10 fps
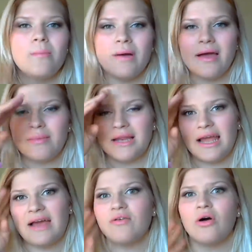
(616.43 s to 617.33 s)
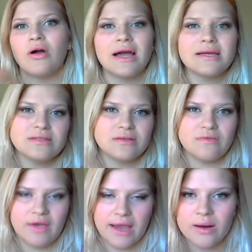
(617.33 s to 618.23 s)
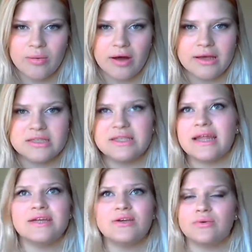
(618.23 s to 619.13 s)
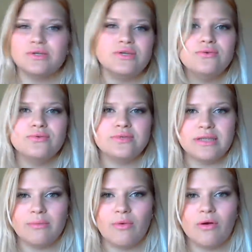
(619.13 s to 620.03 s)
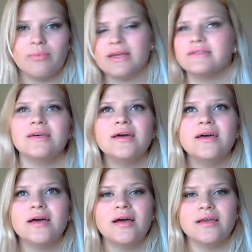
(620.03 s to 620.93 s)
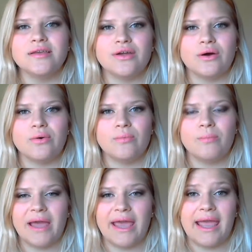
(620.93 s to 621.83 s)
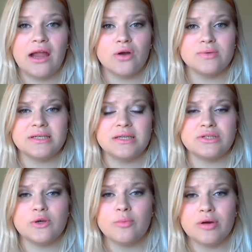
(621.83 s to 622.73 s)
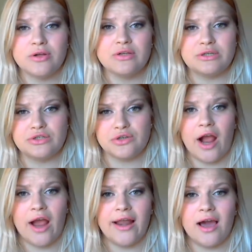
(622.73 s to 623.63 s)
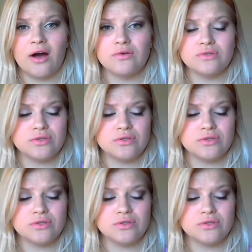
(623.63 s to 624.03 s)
But I mean, I have all kinds of hair products that I don't use anymore because, you know, my hair was getting so brittle and dried out.